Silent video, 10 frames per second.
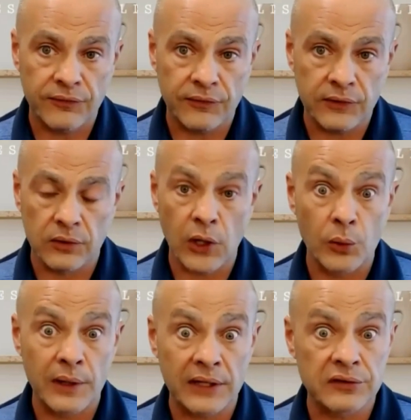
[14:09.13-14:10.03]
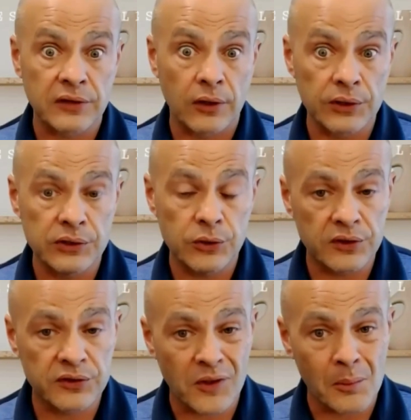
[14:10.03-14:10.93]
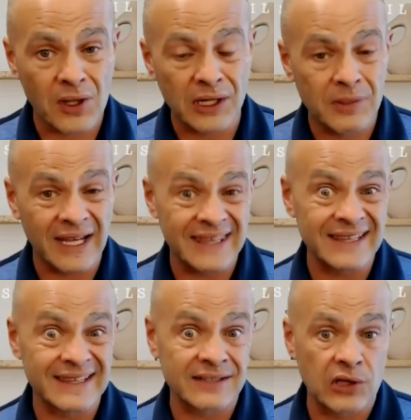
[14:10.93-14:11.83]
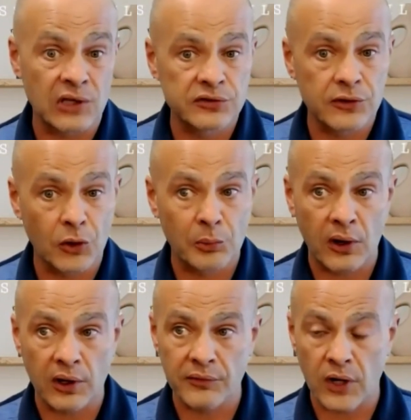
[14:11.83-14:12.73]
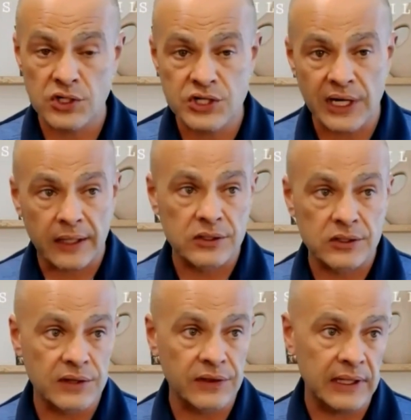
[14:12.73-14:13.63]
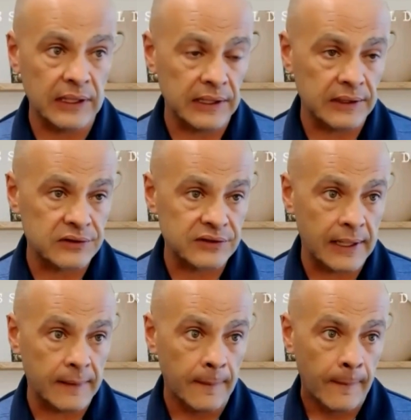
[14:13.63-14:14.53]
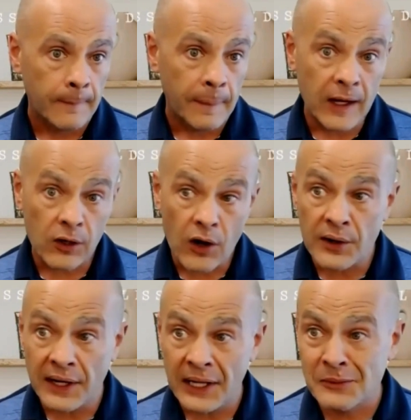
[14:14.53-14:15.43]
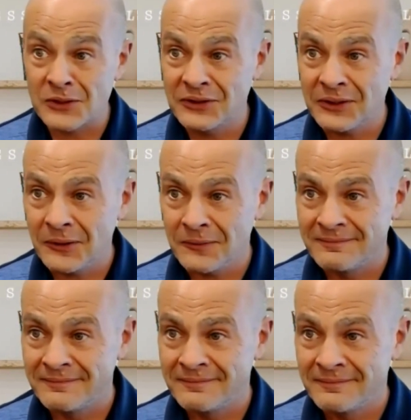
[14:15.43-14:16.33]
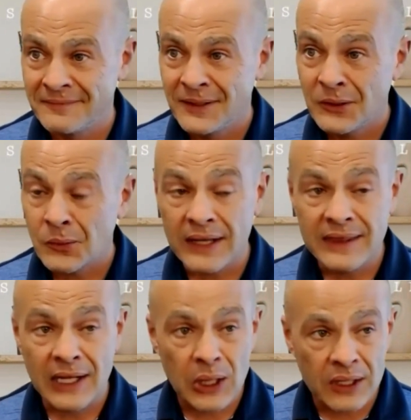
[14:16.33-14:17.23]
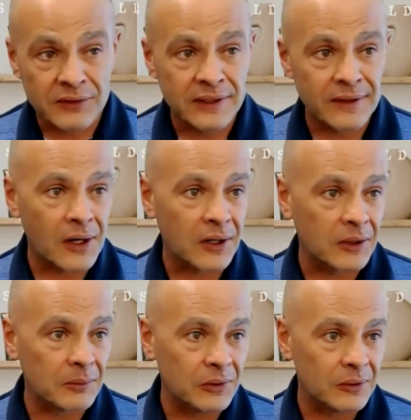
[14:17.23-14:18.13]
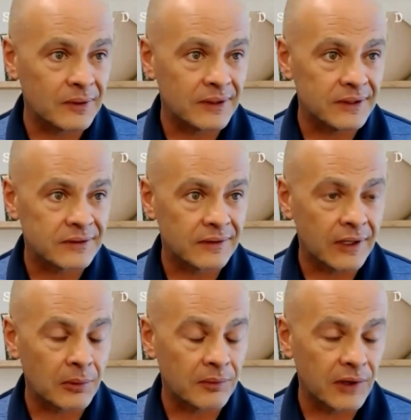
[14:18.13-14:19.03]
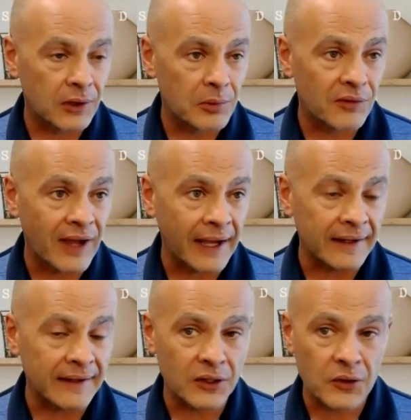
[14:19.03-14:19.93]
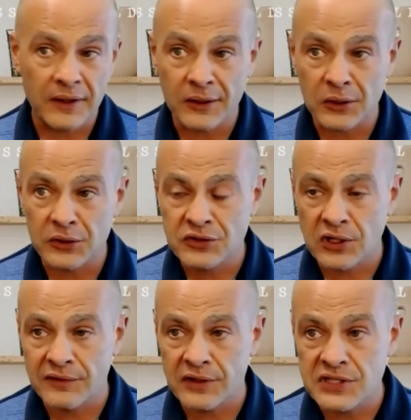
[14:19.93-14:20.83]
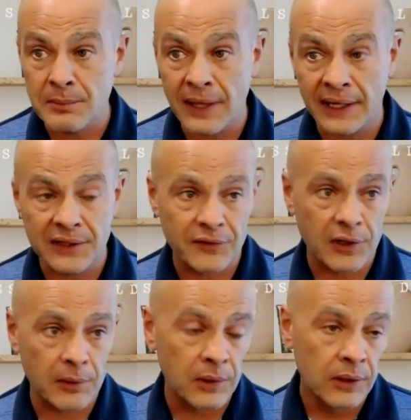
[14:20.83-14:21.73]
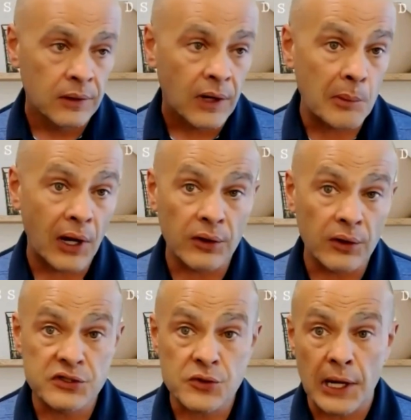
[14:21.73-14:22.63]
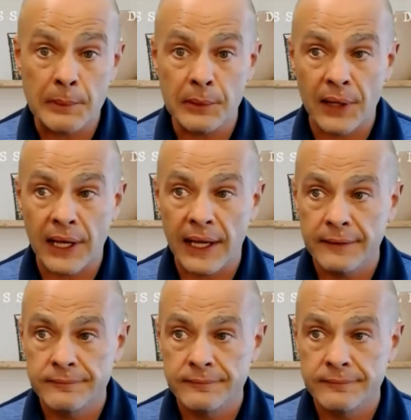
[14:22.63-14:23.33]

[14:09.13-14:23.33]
field don't necessarily do this for the money, but I think that's also part of our challenge in thinking is that they're our neighbors too, right? They're living in our communities. They're providing a critical service, and many of them are barely scraping by.